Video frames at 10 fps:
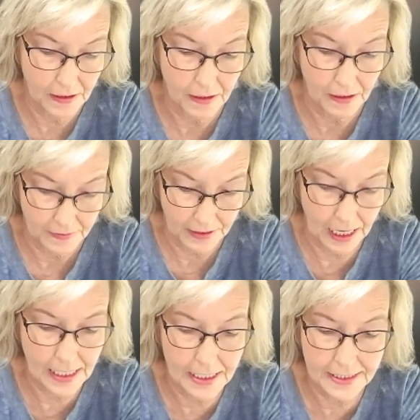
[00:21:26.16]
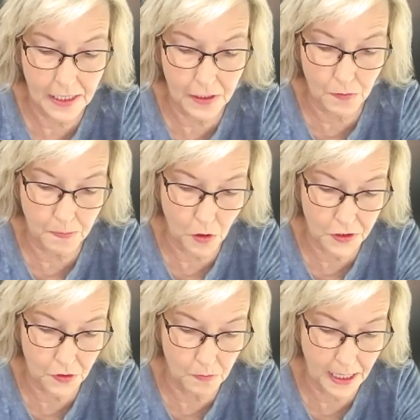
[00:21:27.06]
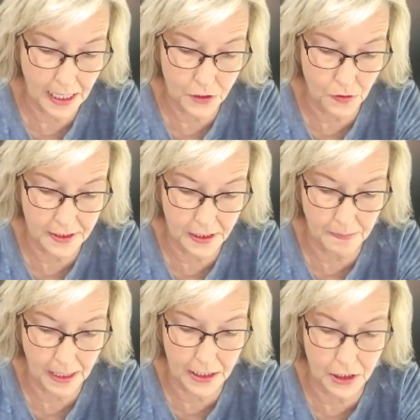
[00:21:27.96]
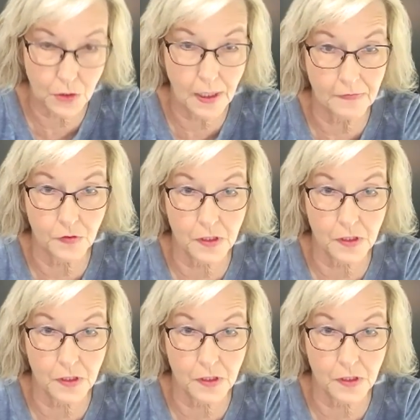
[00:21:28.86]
And is that your personal page, or is it a page you have for the